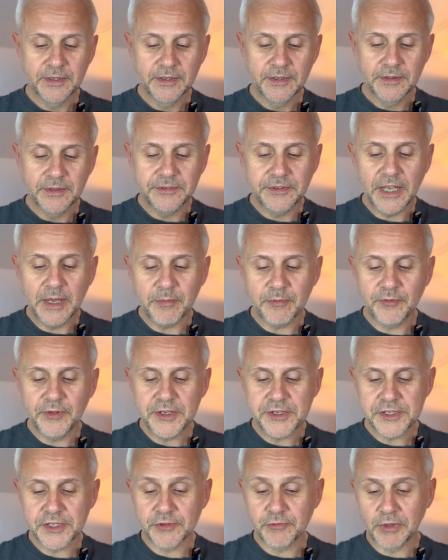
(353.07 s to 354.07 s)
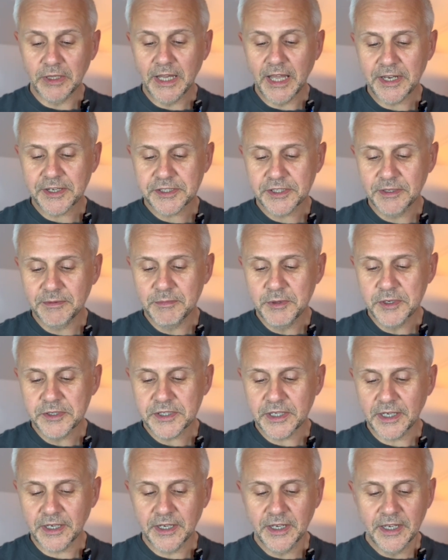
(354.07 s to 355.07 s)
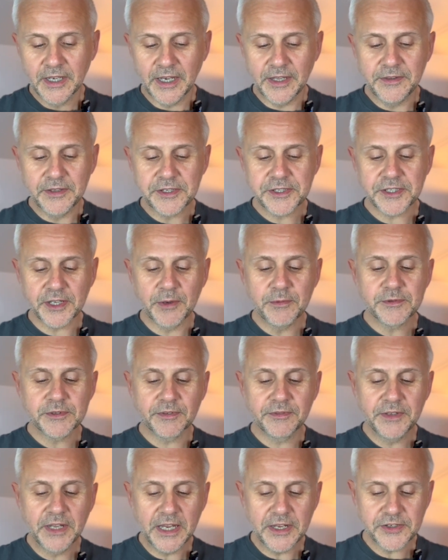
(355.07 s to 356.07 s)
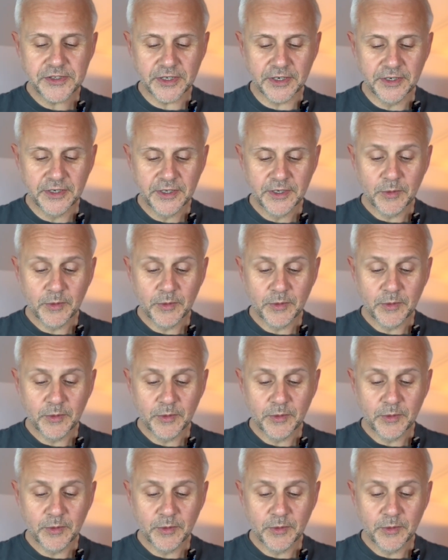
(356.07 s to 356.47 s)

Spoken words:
The tape featured relaxing music and the sounds of nature,